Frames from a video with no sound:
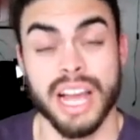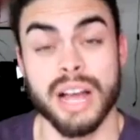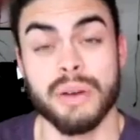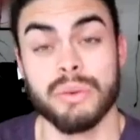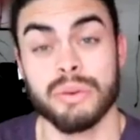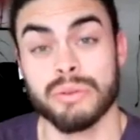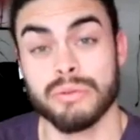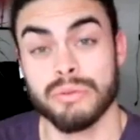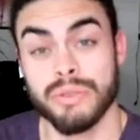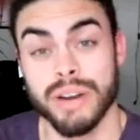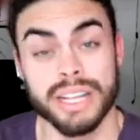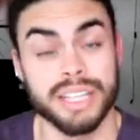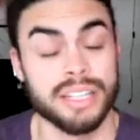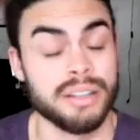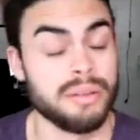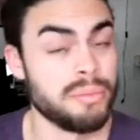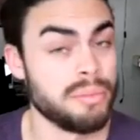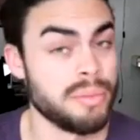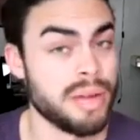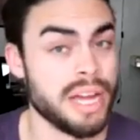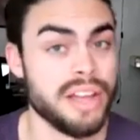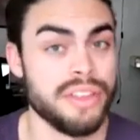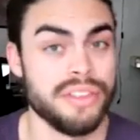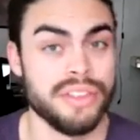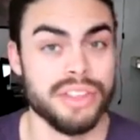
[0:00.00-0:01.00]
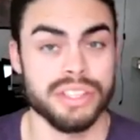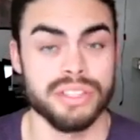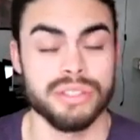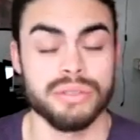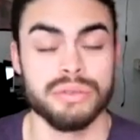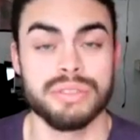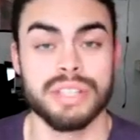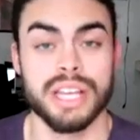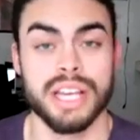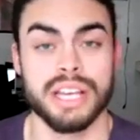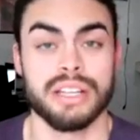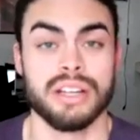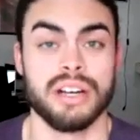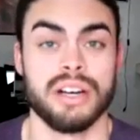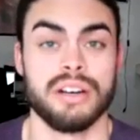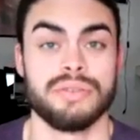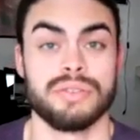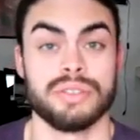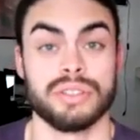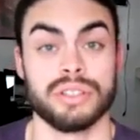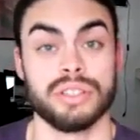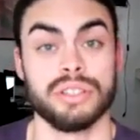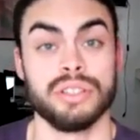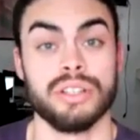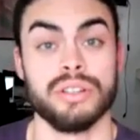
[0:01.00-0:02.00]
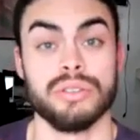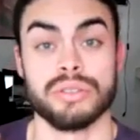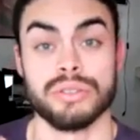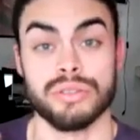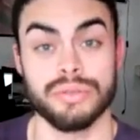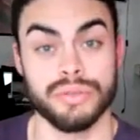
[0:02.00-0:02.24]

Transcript: I would recommend that you take off your clothes